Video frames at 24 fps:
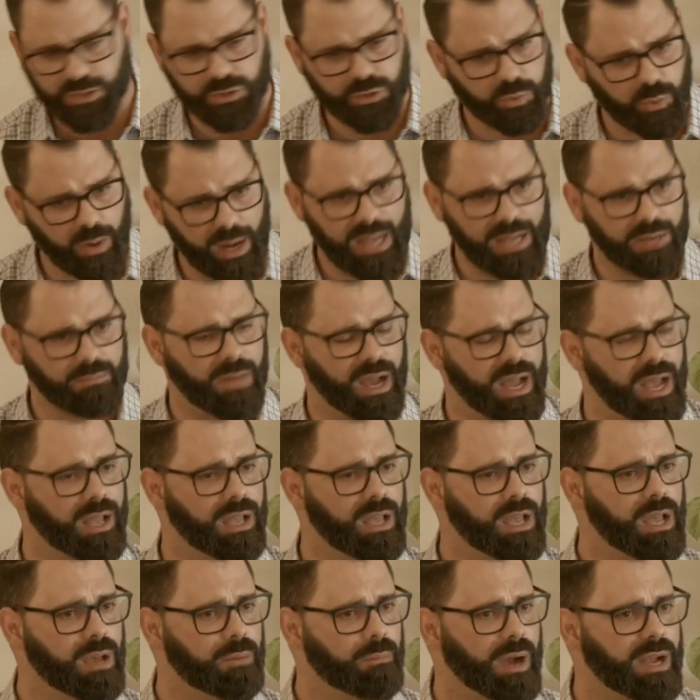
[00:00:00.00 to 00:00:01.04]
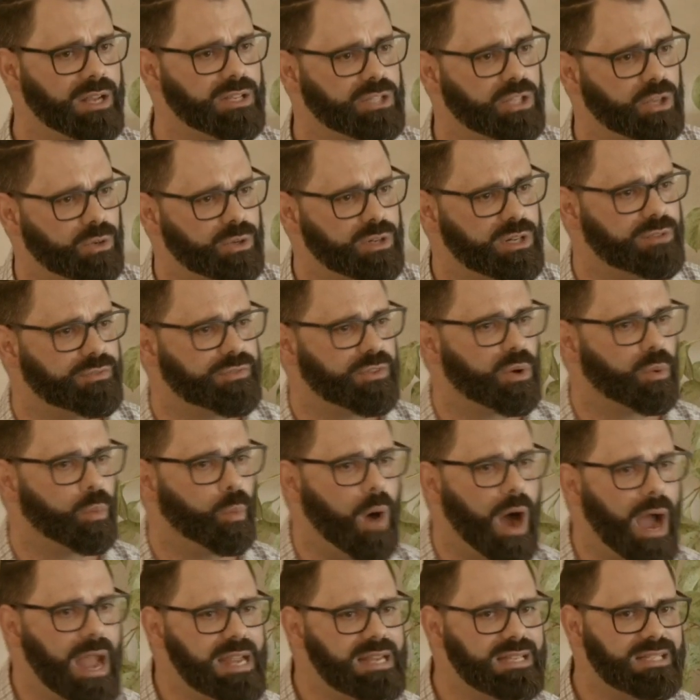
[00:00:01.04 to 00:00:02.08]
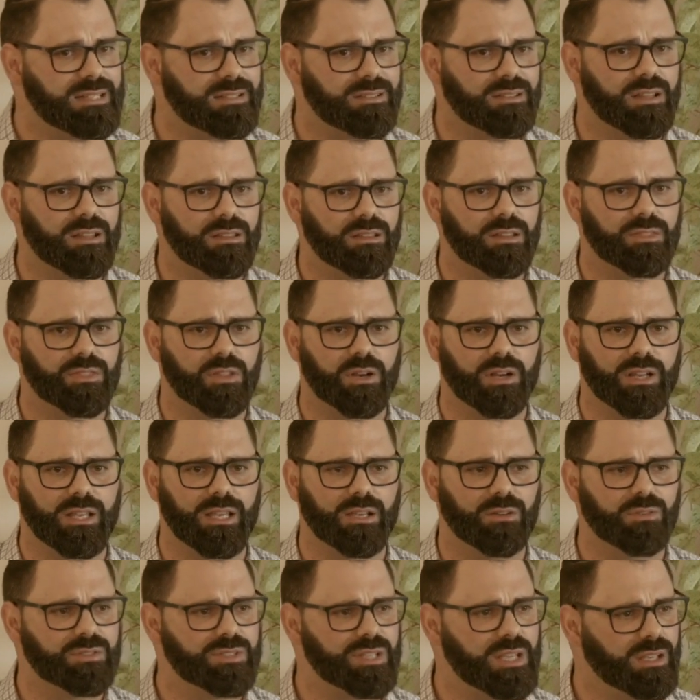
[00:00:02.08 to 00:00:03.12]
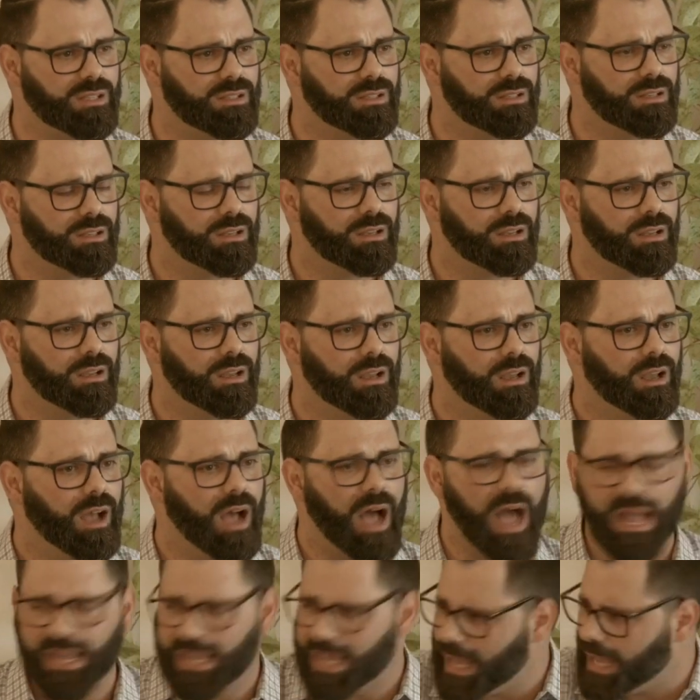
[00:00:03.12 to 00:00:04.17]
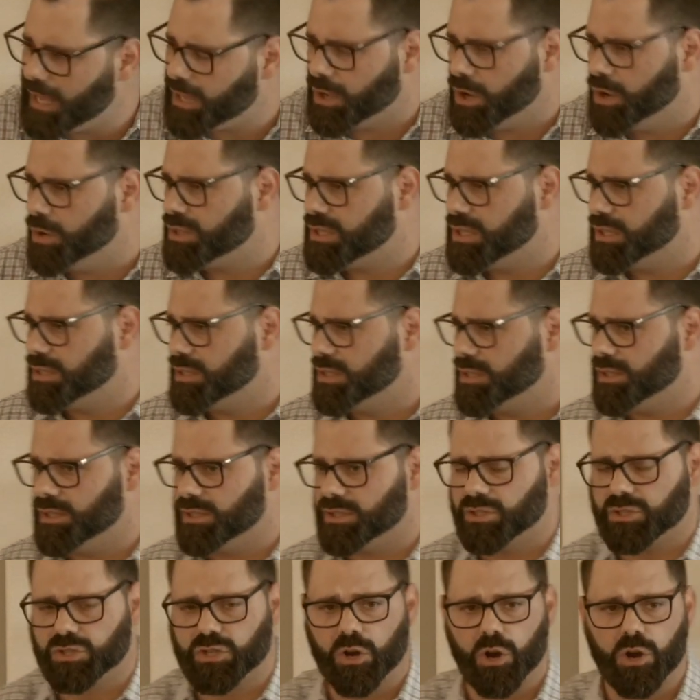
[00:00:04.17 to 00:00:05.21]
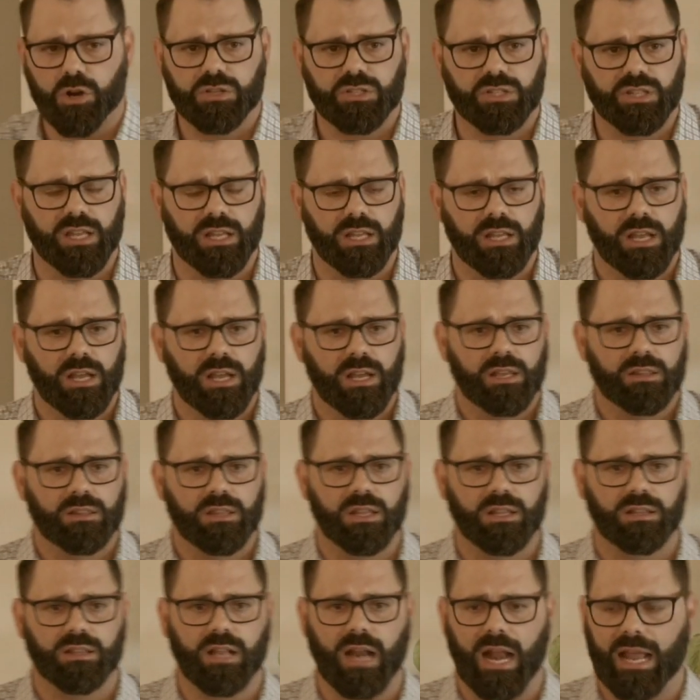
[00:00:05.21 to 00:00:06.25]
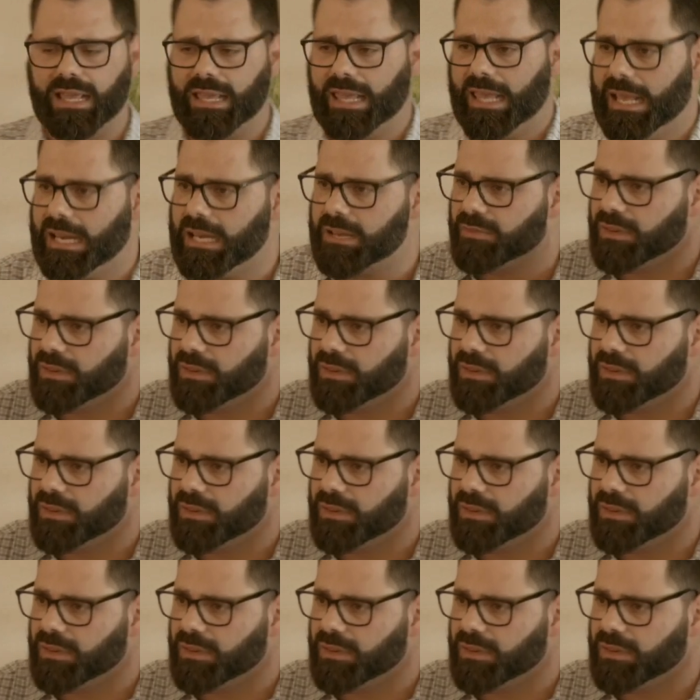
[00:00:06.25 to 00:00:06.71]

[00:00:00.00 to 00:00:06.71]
to train my, my children, if they're white, that, that they're guilty? I can't go to, to this church that, that, that, I can't